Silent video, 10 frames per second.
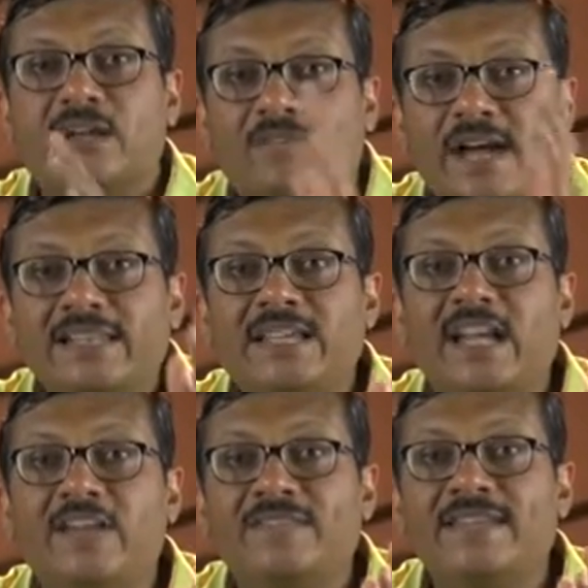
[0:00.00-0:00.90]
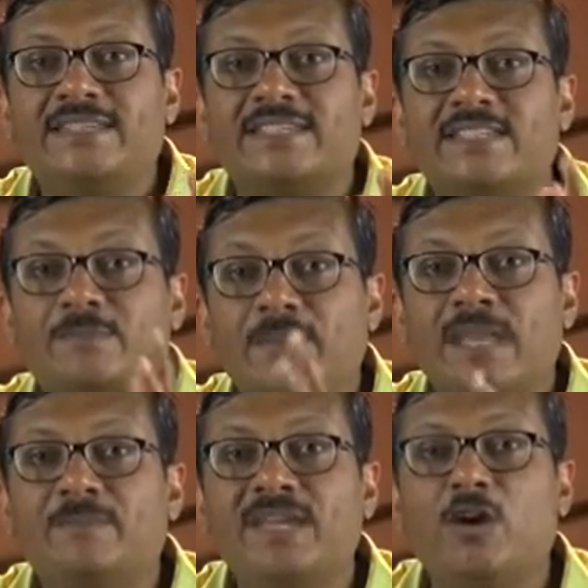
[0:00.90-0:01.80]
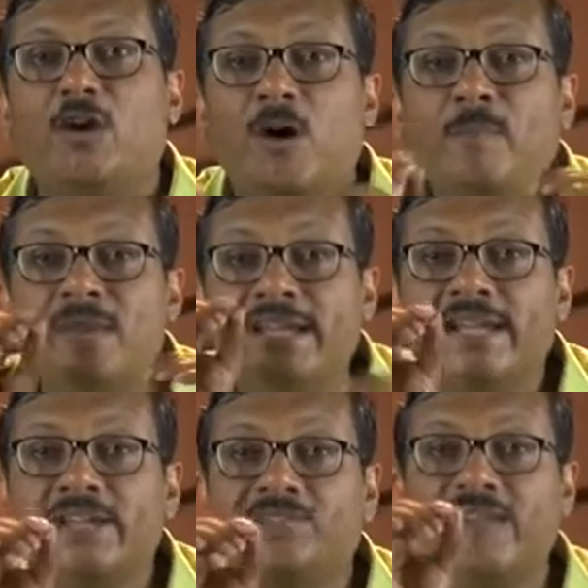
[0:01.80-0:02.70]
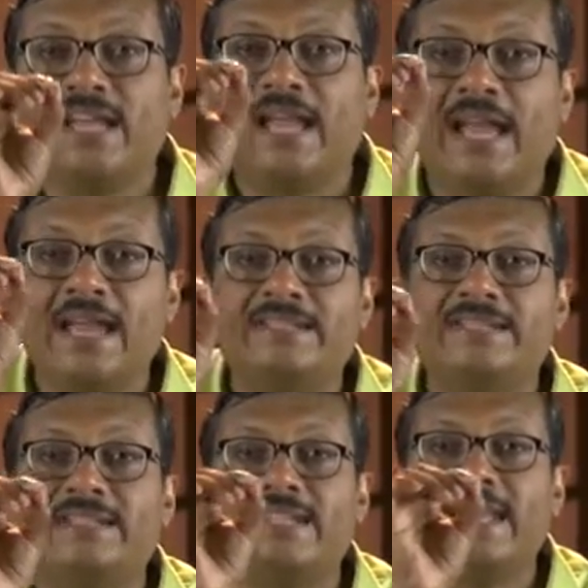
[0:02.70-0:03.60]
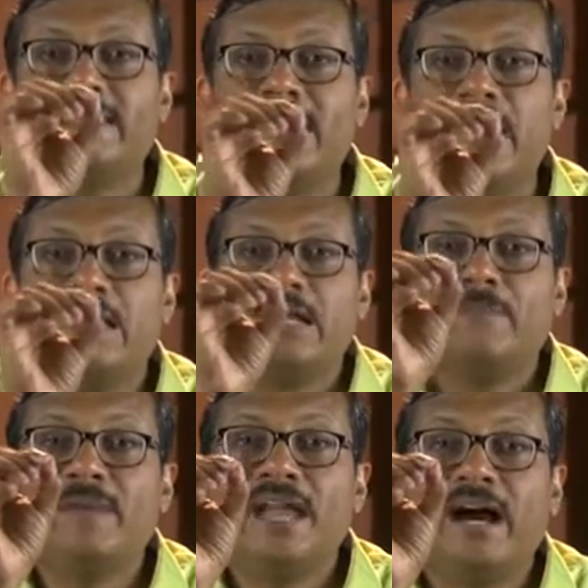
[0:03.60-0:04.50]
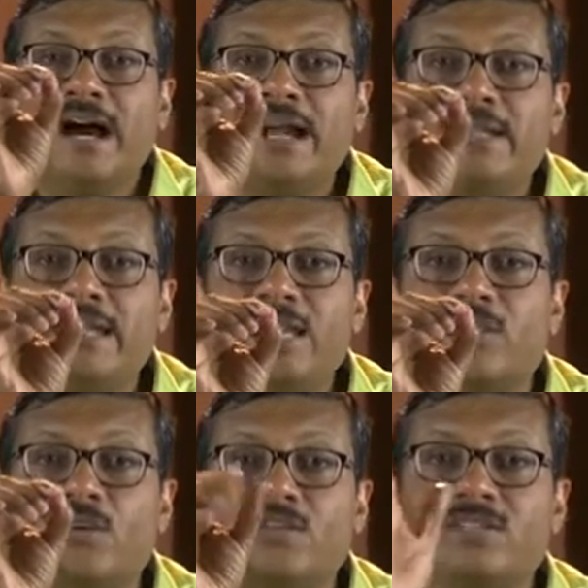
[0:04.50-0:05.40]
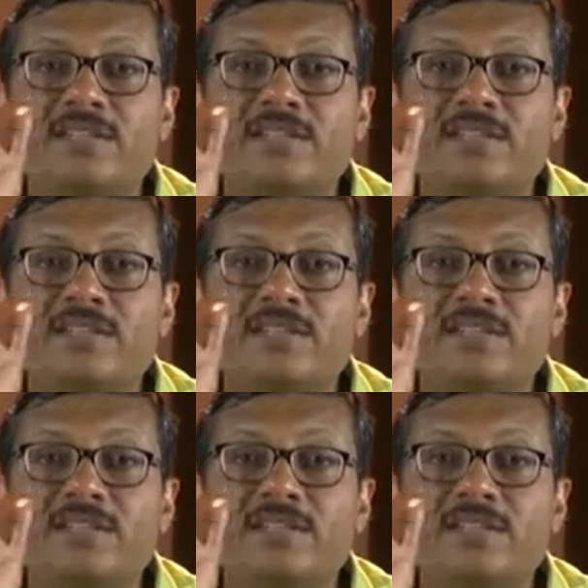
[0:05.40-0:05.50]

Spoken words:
while the evidences may be obligatory and the data may hardly cross